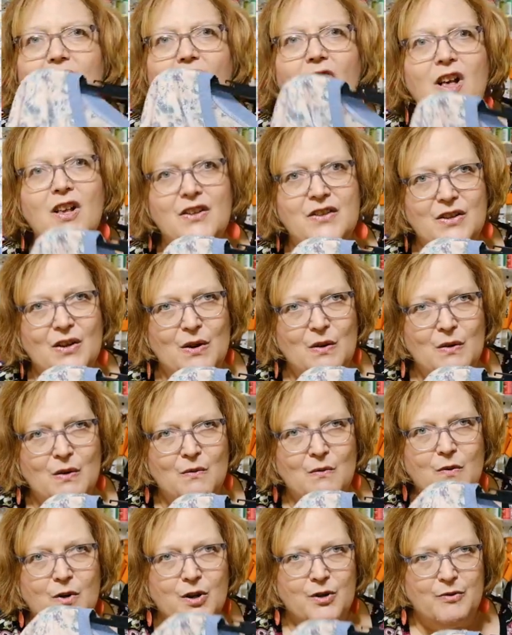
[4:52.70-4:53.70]
also a
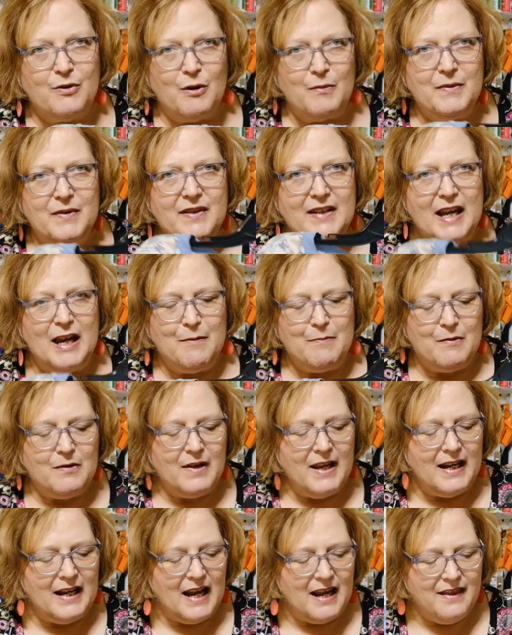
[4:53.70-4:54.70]
wardrobe staple,
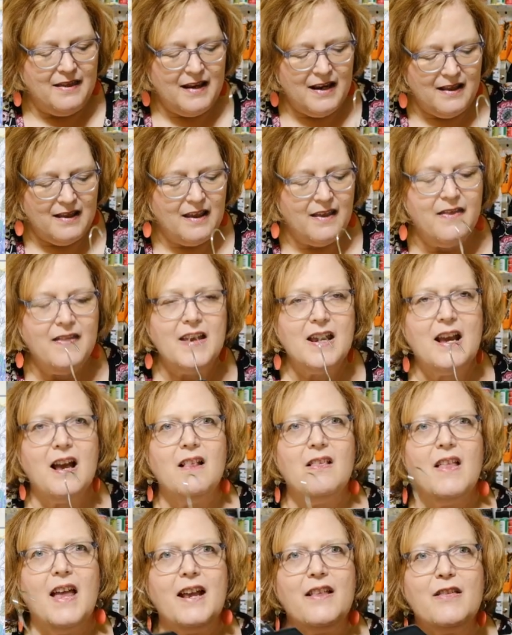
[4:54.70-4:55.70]
and I think the thing I
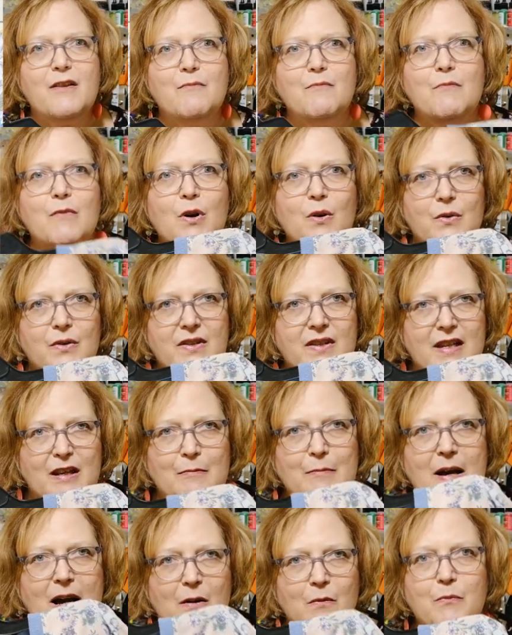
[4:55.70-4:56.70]
like the most
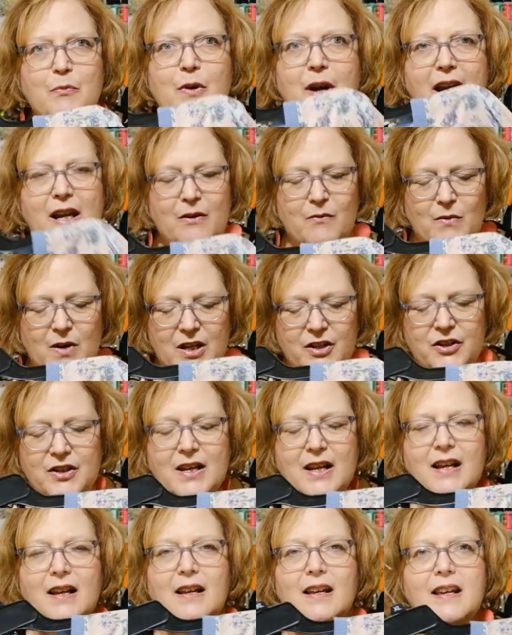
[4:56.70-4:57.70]
about Breckenridge
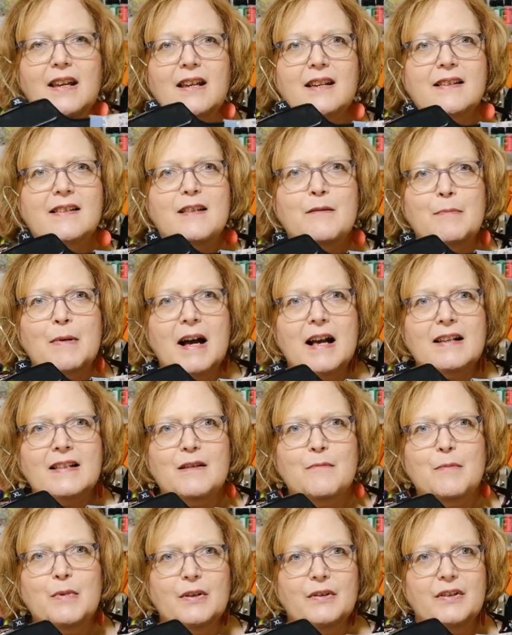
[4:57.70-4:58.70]
is the
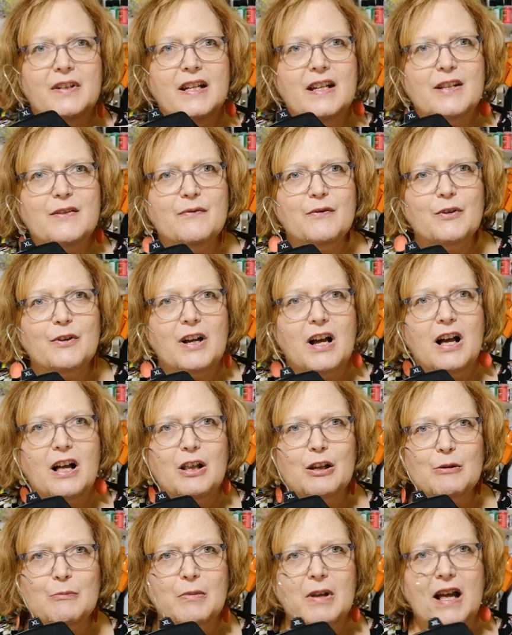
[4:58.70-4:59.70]
possibilities for
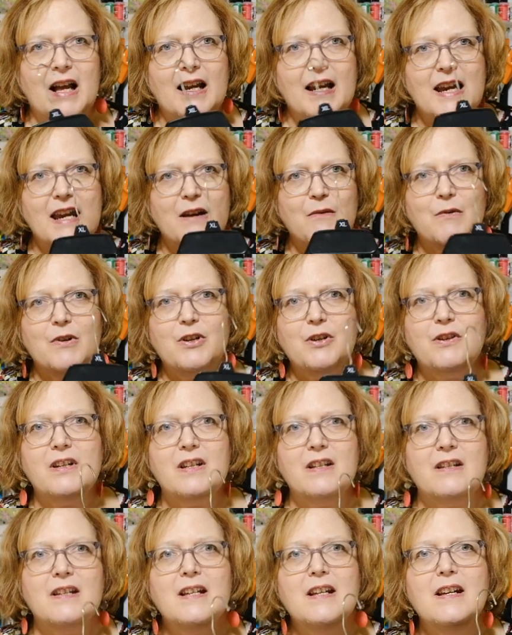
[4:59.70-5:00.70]
color blocking when you
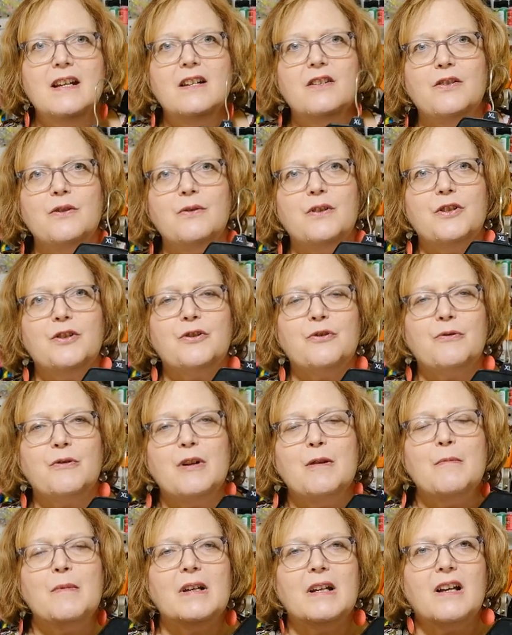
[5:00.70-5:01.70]
can do the
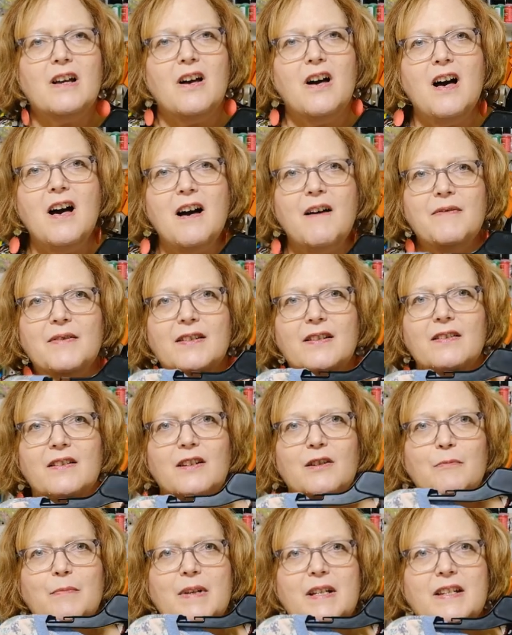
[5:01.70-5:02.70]
trim and cuffs a
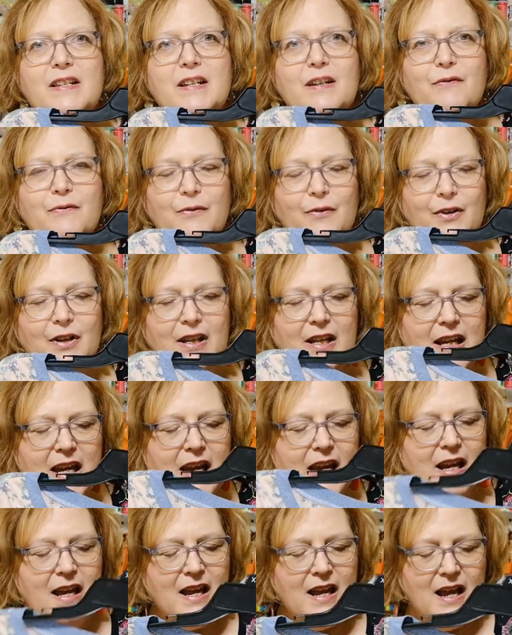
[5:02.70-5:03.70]
little bit
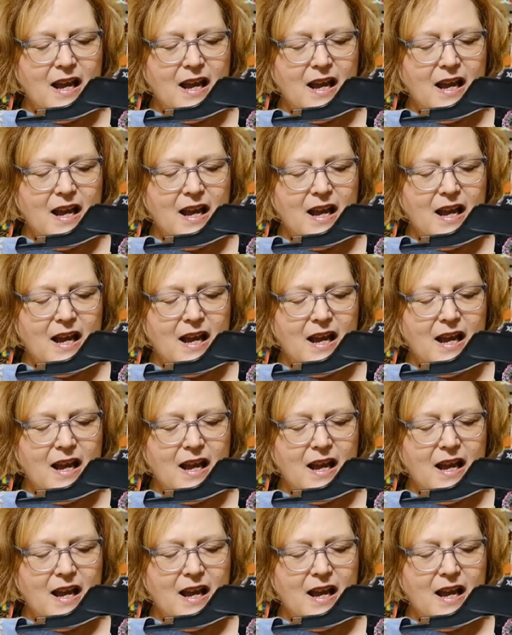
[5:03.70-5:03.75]
differently